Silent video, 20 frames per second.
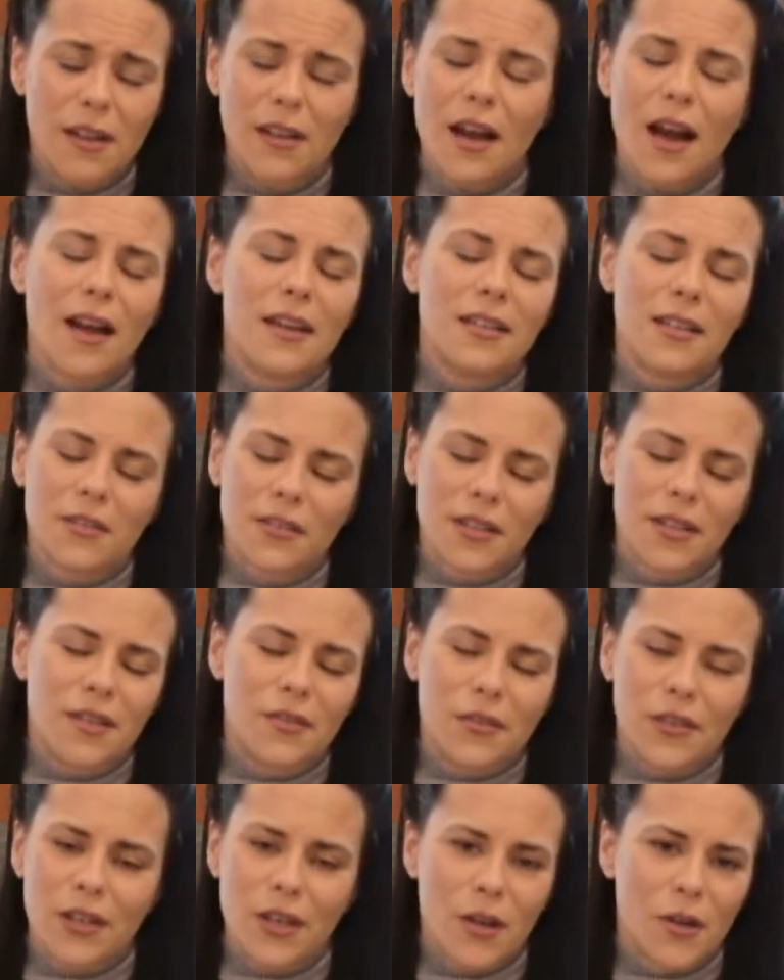I doubt they
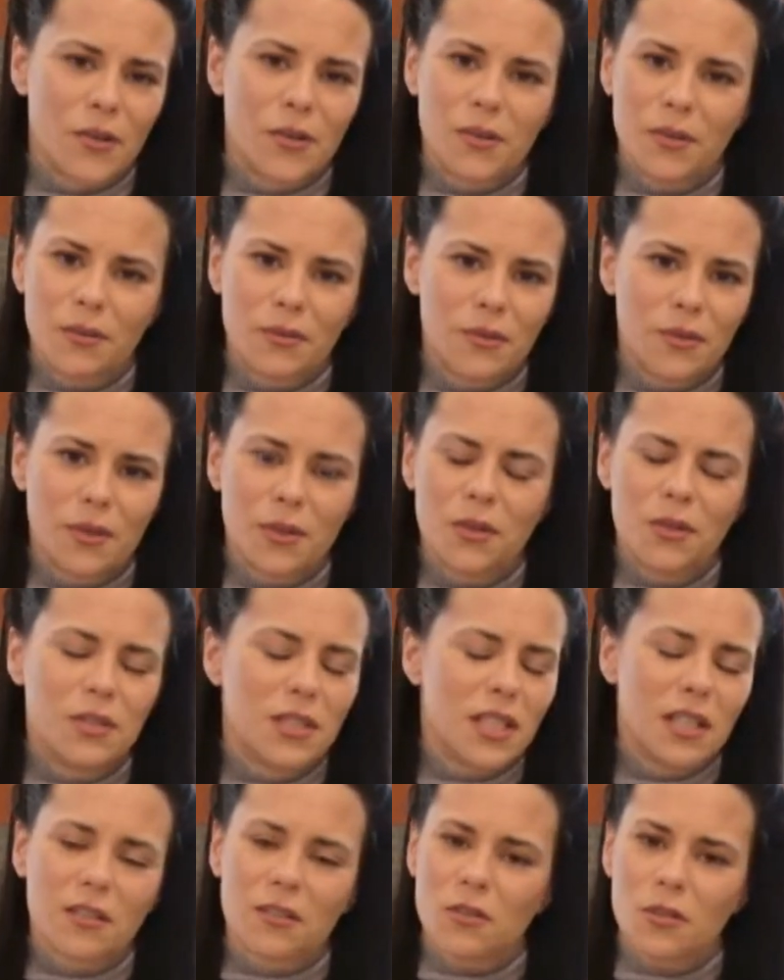even know who
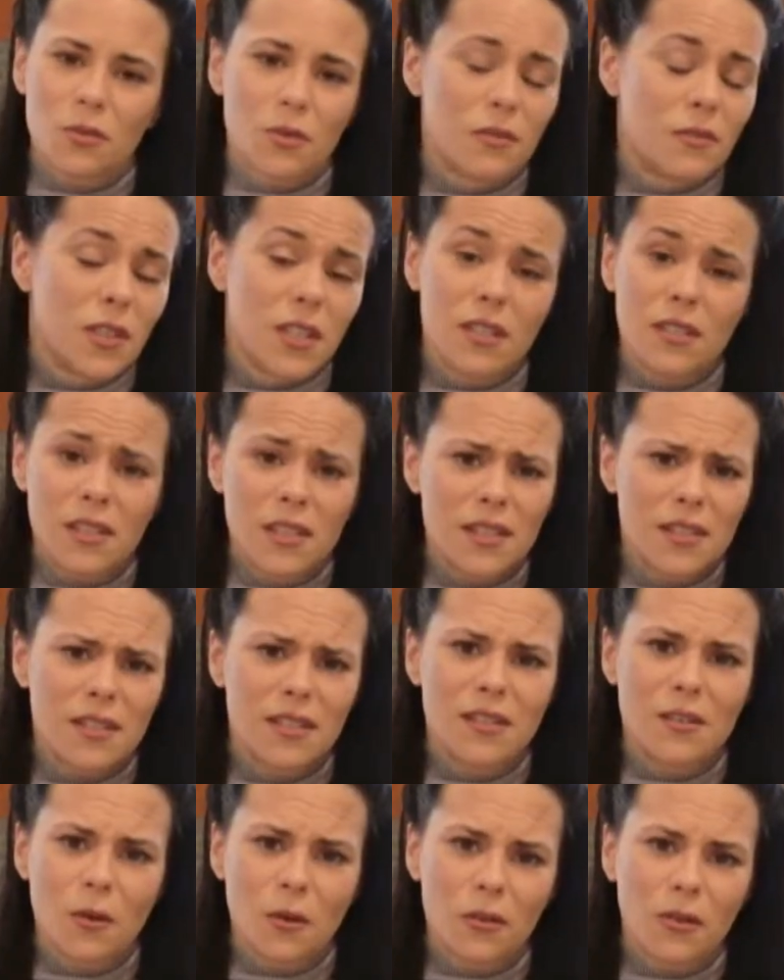Taylor Swift is in
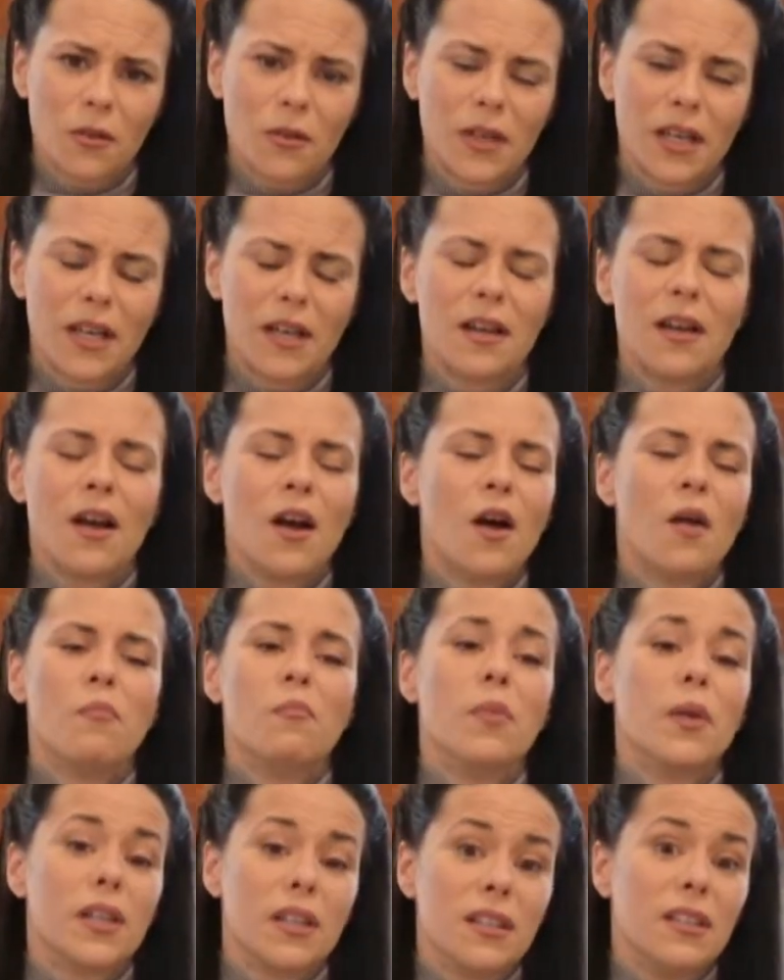North Korea.
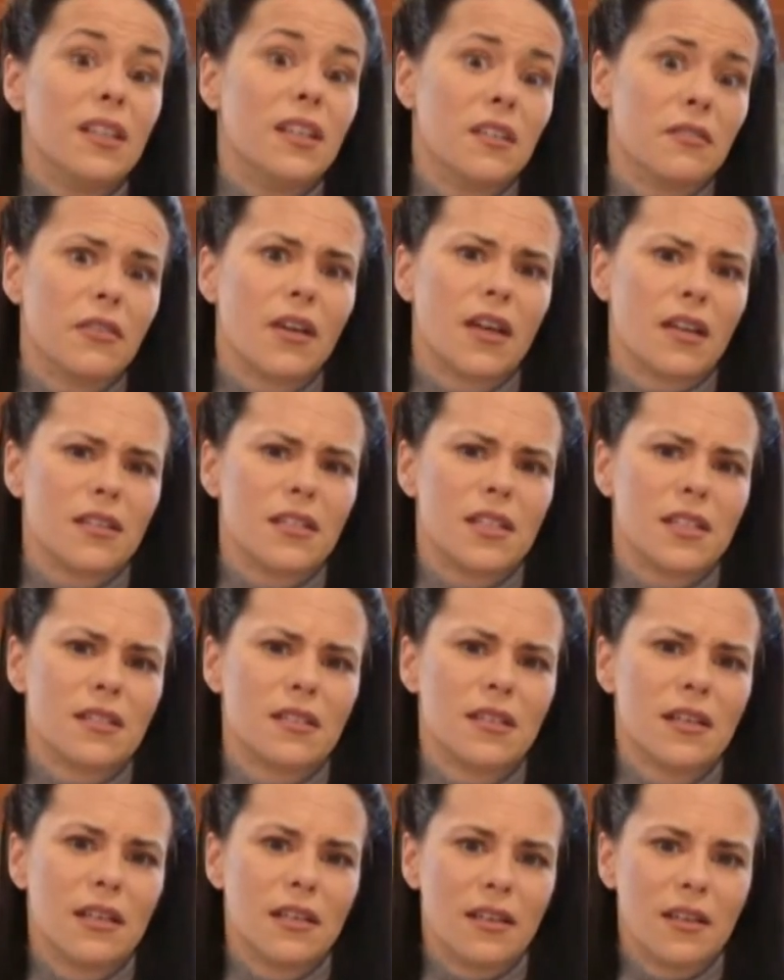But in the event
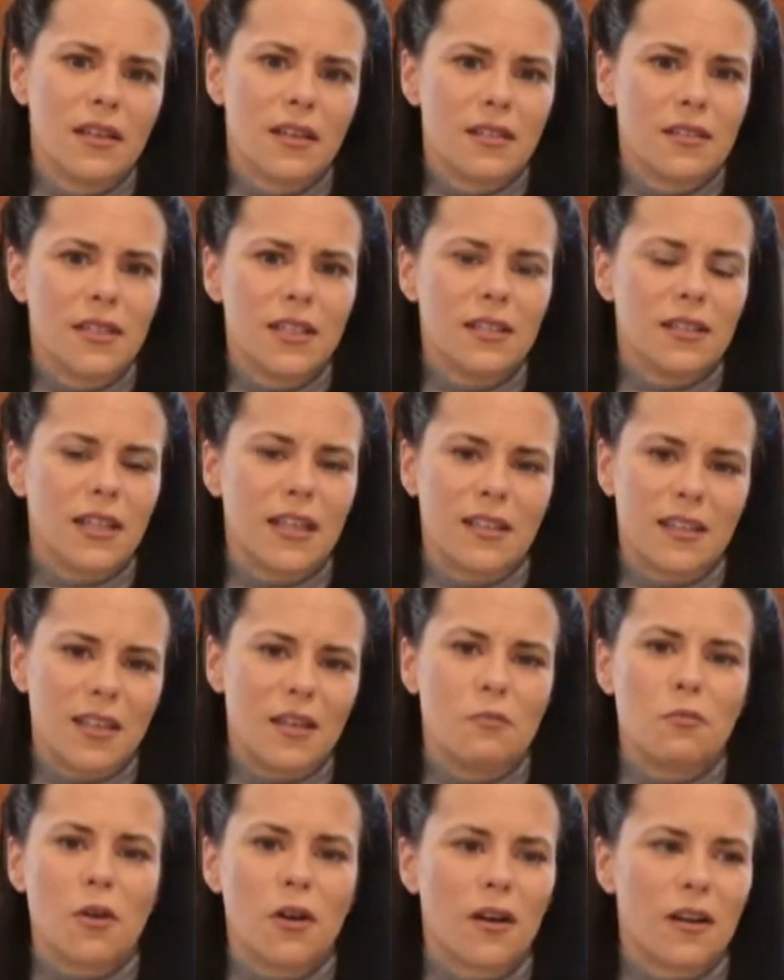that like they
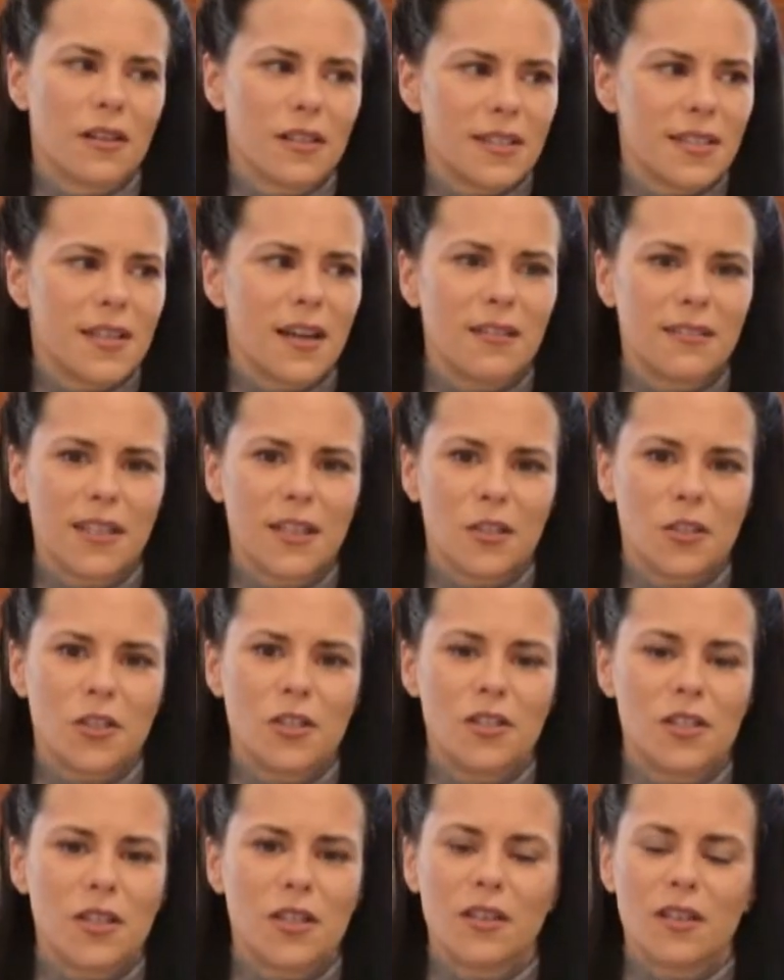were, it's not like
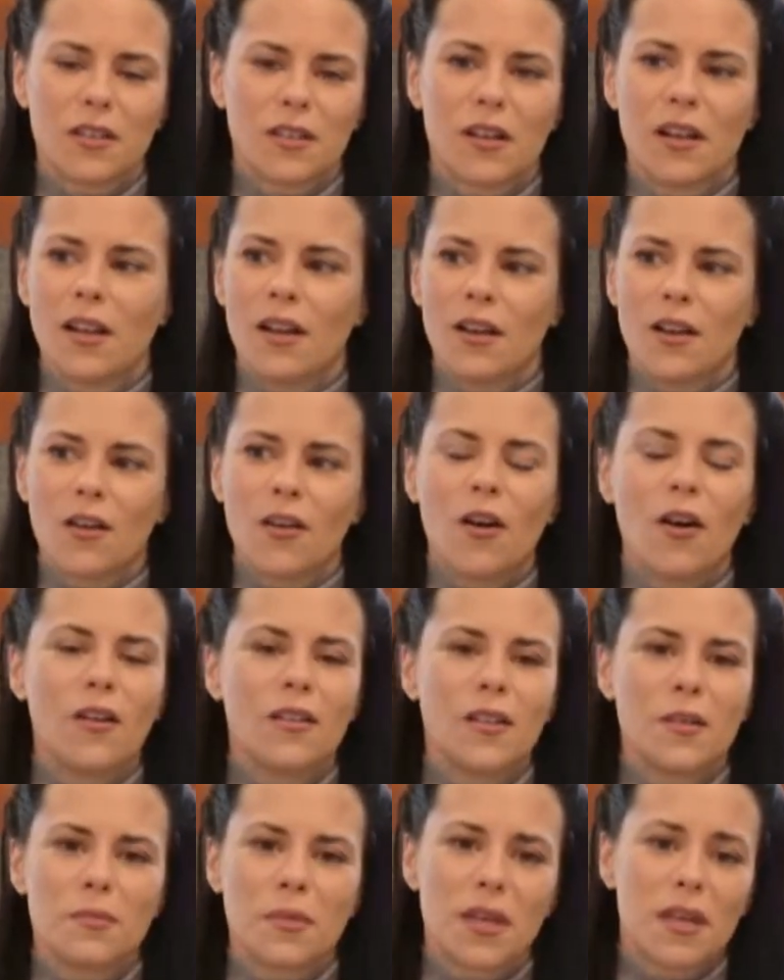she's going to call
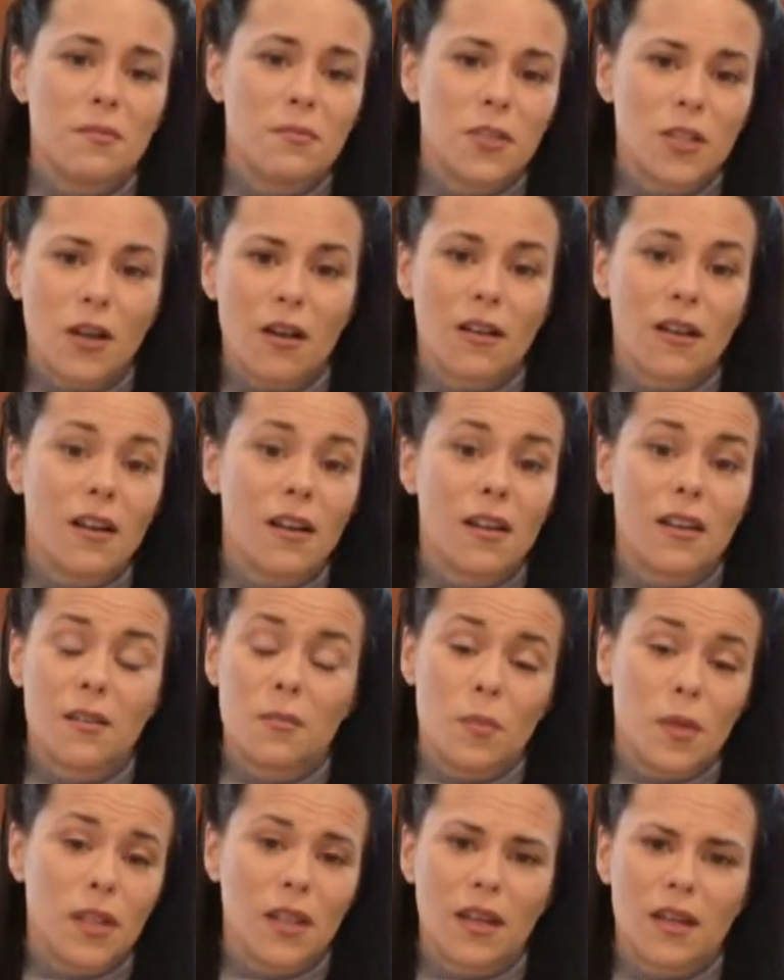up Kim Jong-un and
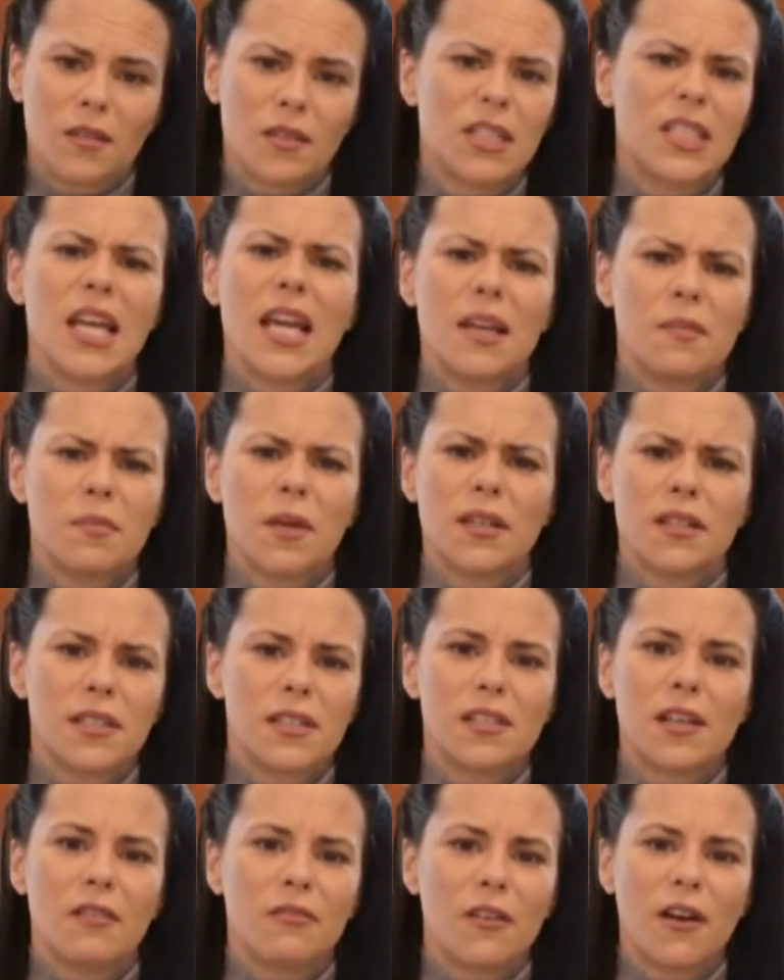be like, take my
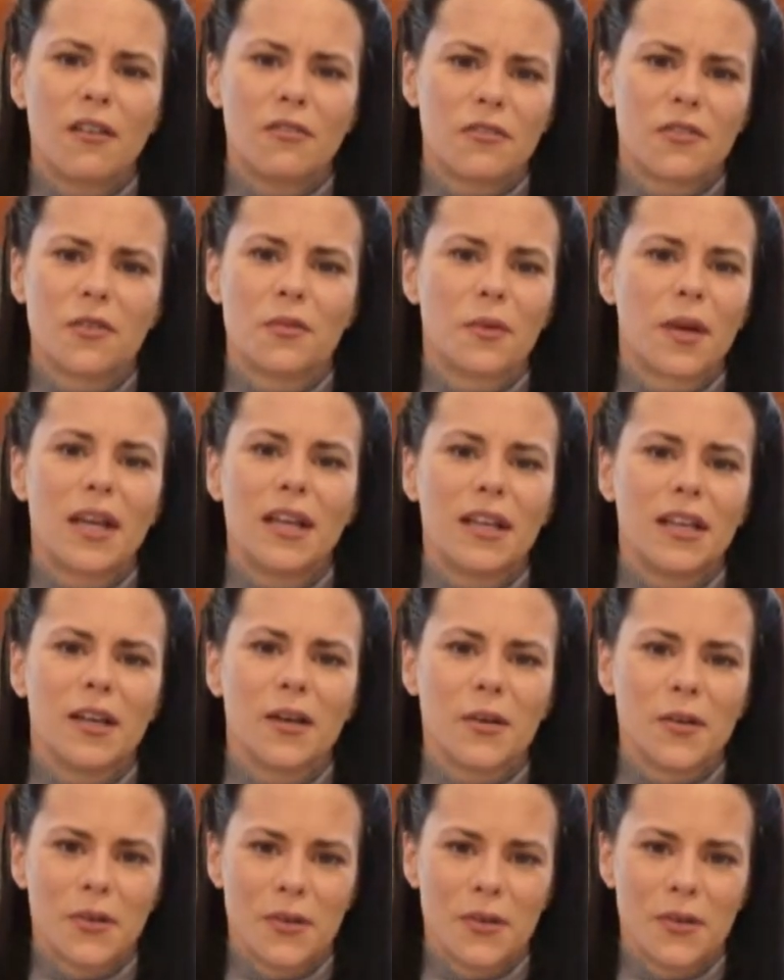stuff off the radio.